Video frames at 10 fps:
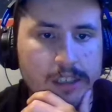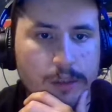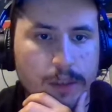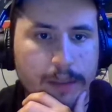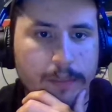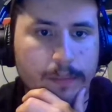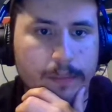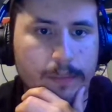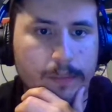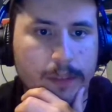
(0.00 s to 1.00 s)
show that.
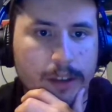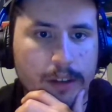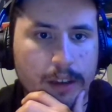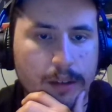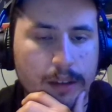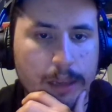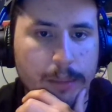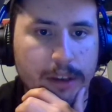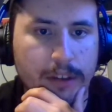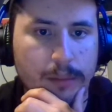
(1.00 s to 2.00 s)
I'll get
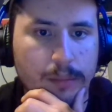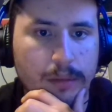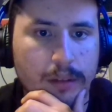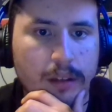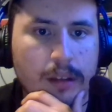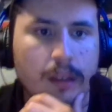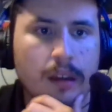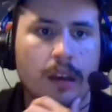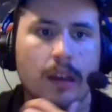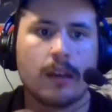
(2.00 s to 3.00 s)
a
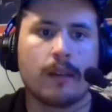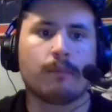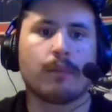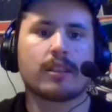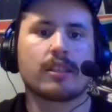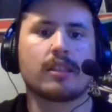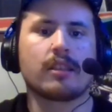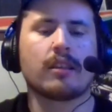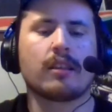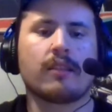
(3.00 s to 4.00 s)

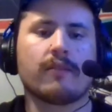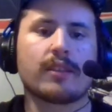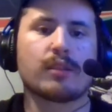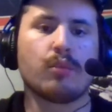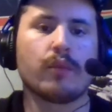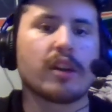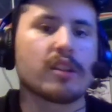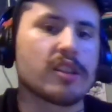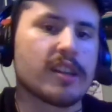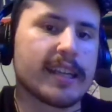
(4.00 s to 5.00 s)
But let's move on
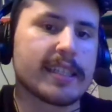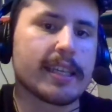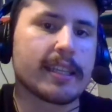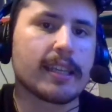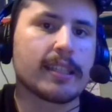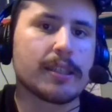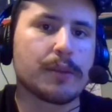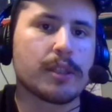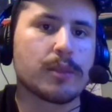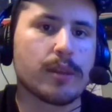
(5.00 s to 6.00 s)
to the 1988
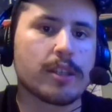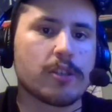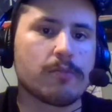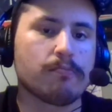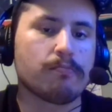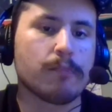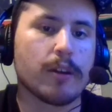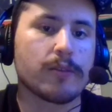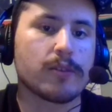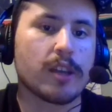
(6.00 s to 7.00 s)
series, which
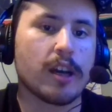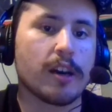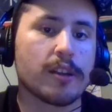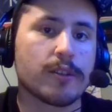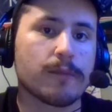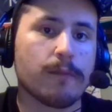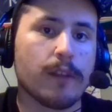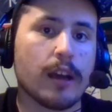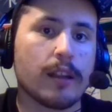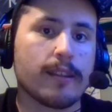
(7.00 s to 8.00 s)
Man, God is a
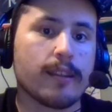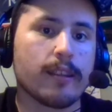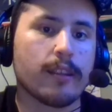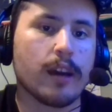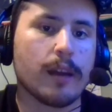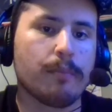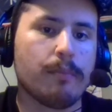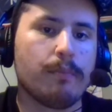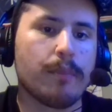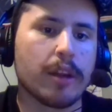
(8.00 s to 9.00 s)
lot, lot
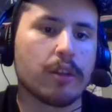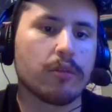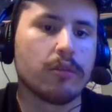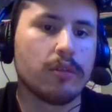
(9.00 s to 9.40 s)
better.